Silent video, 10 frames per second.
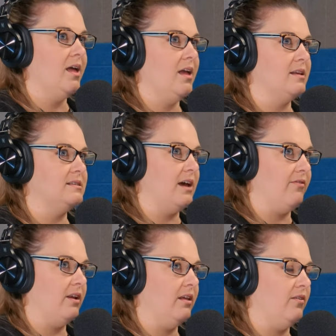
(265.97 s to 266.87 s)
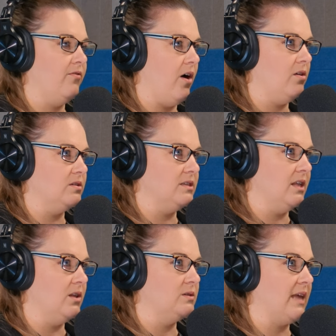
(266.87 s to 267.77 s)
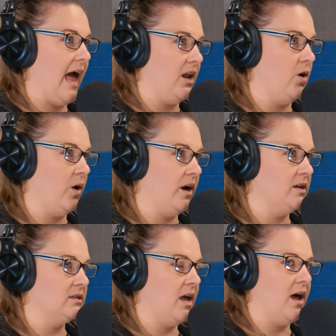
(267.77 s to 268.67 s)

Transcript: it definitely falls in those categories